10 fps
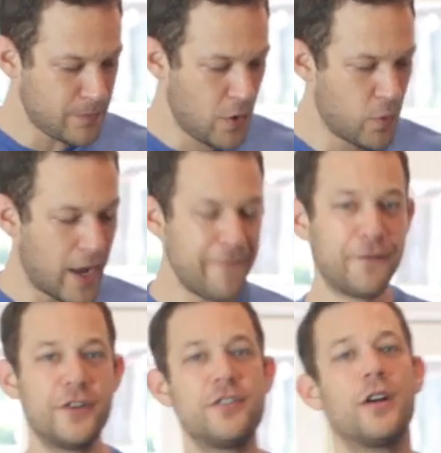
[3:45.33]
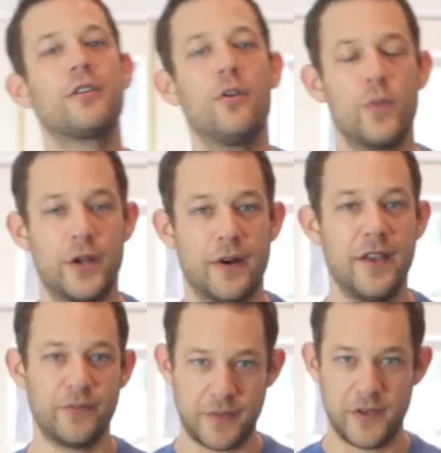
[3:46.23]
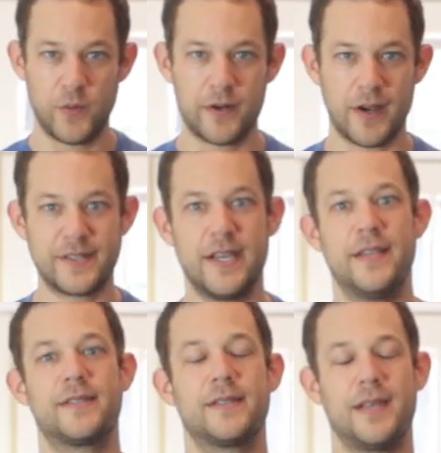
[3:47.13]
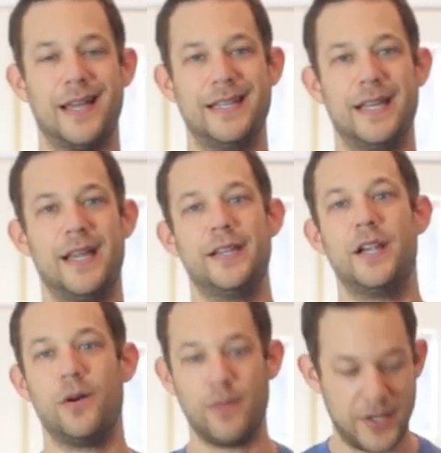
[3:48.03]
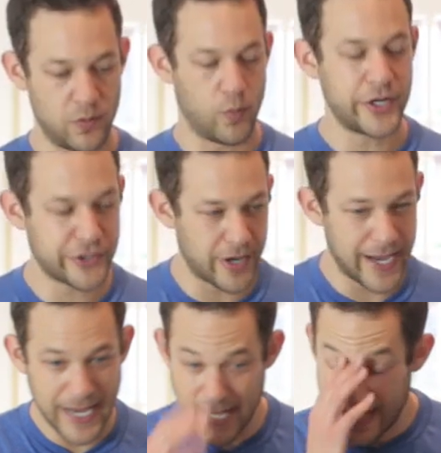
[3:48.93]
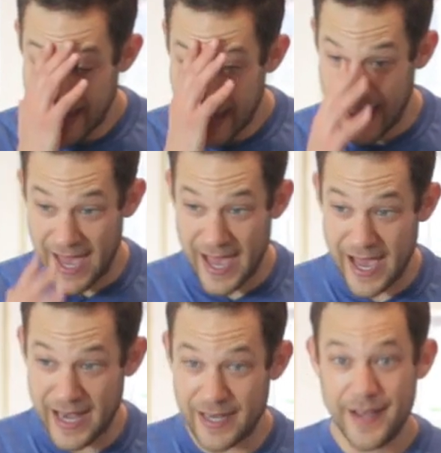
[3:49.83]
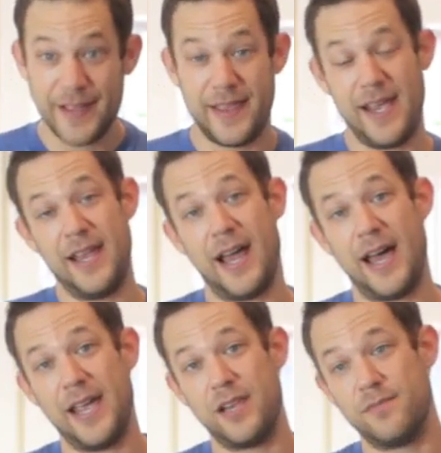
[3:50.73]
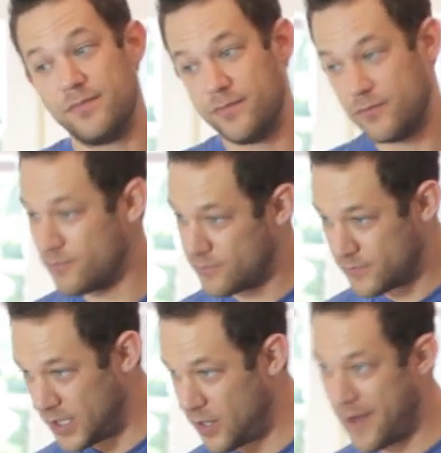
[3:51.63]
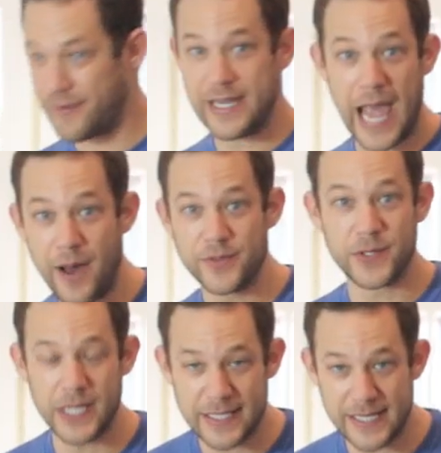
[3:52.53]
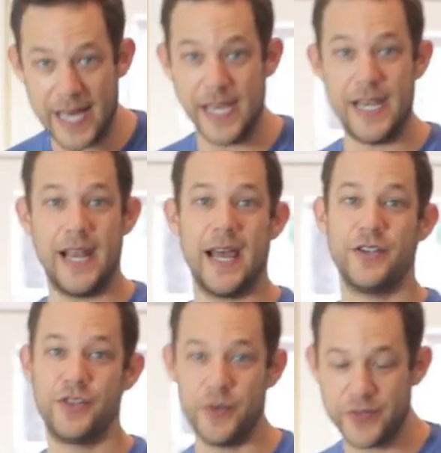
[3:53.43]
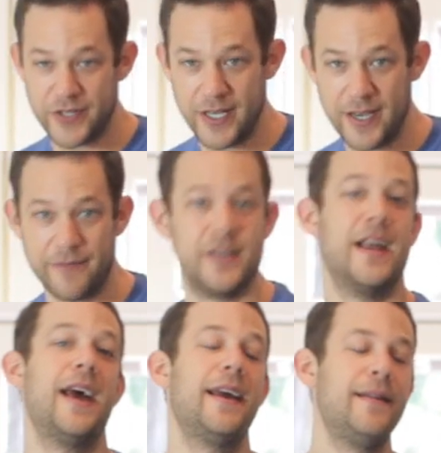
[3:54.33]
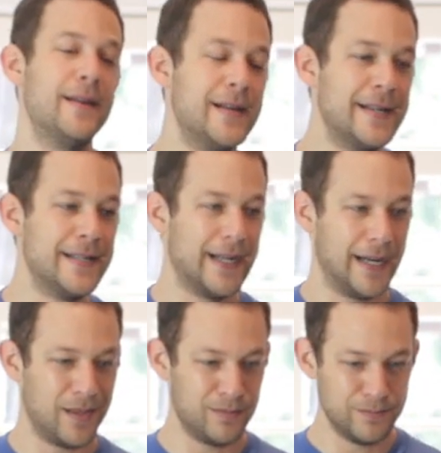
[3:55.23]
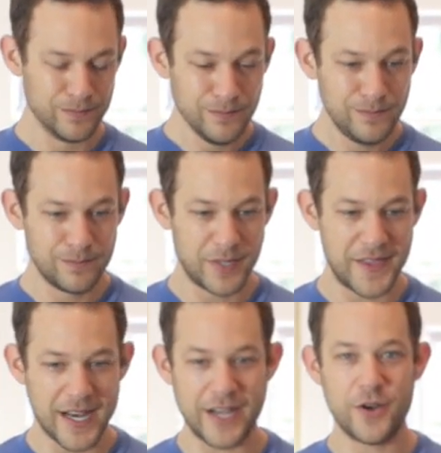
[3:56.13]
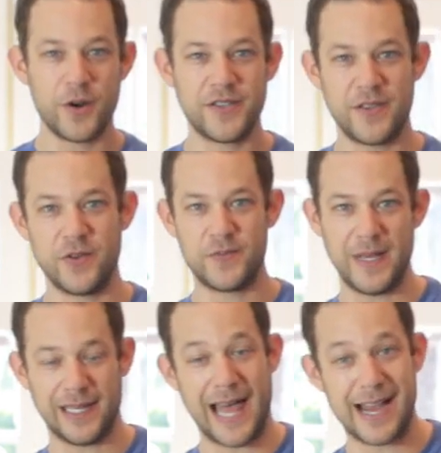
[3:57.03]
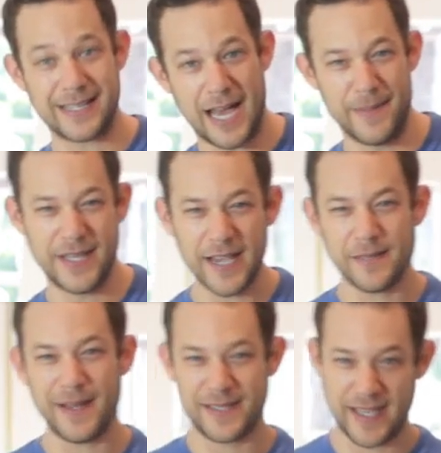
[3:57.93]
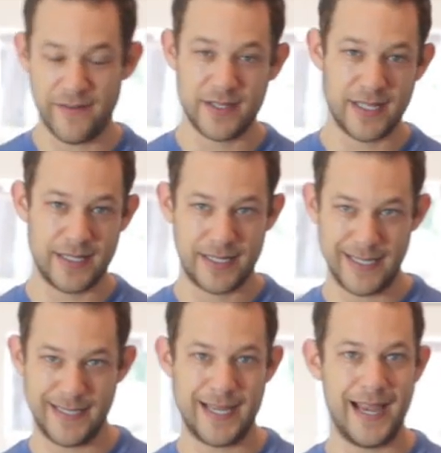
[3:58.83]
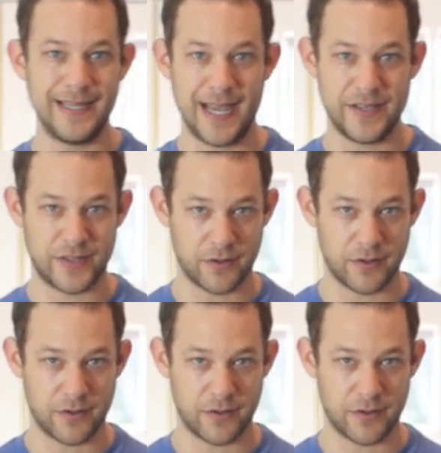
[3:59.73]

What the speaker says: when I first started growing wheatgrass with these wheatgrass kits, I did it, I did one tray, and then every day I was really excited and I juice it every day. But then I noticed that there would be a lag time. It takes about 7 to 10 days to